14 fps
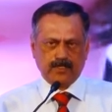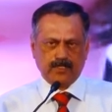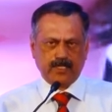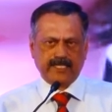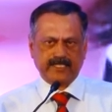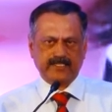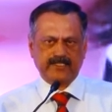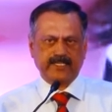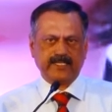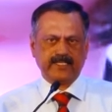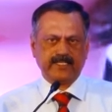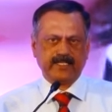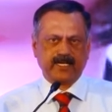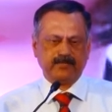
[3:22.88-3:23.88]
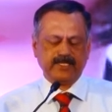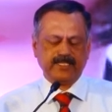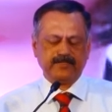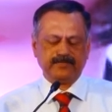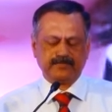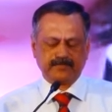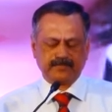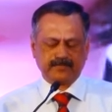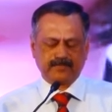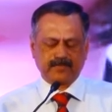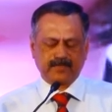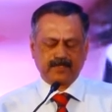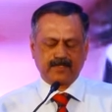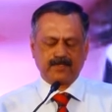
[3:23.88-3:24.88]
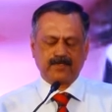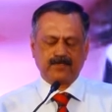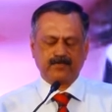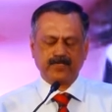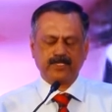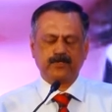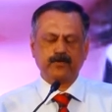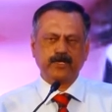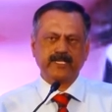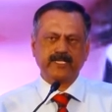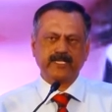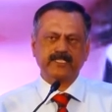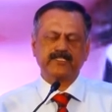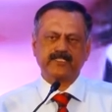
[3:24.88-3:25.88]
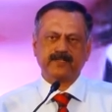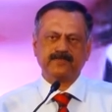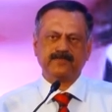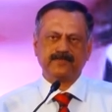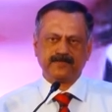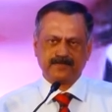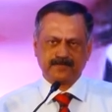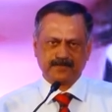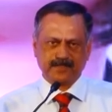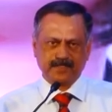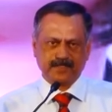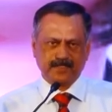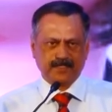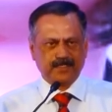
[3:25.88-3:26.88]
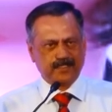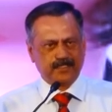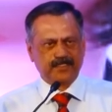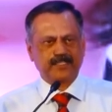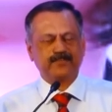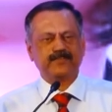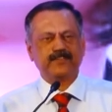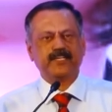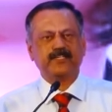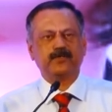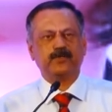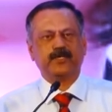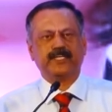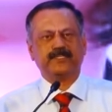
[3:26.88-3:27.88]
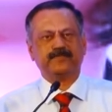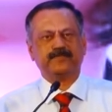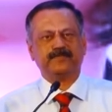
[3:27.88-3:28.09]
Like they say in the army, when the going gets tough, the tough get going.